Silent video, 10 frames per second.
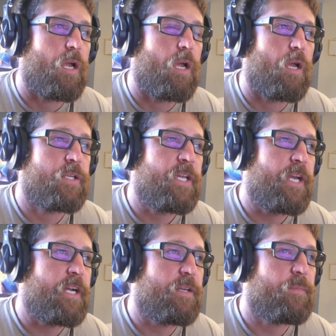
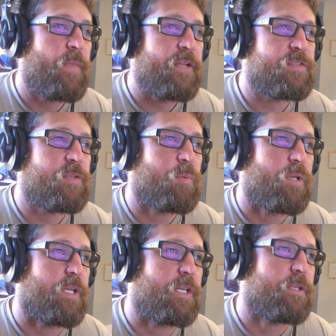Yeah, that's the
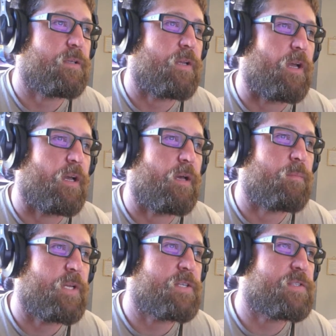plan,
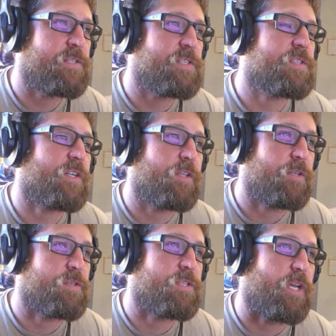because this is a clear
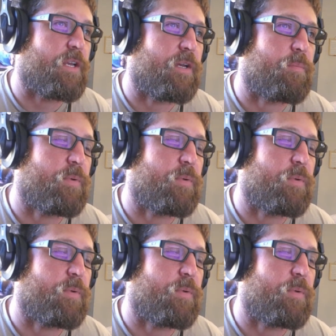setup.